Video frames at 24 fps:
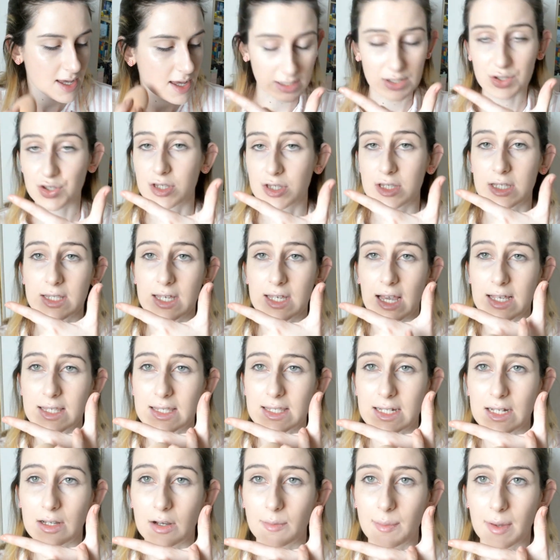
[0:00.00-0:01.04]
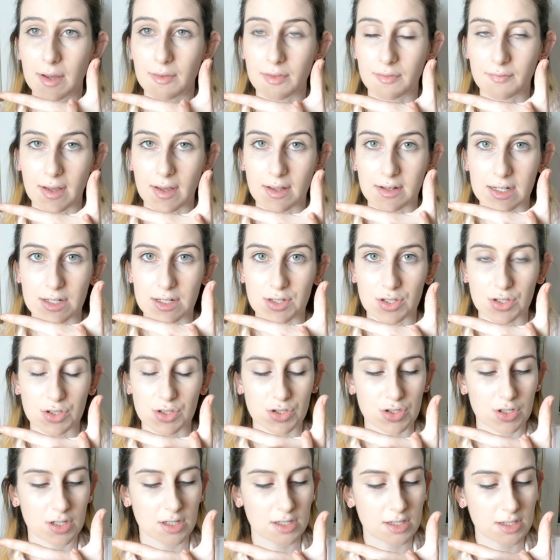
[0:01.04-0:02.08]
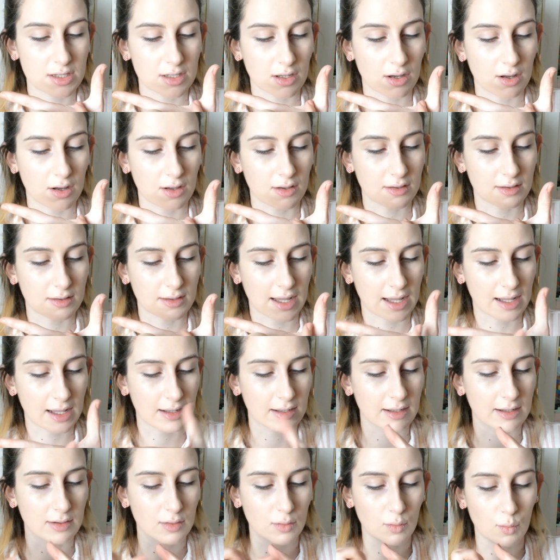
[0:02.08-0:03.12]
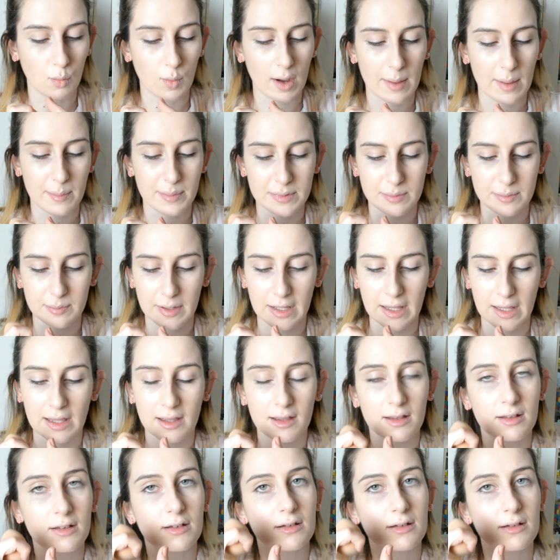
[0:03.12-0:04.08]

It's just to test a little bit of the foundation just on that little webbed bit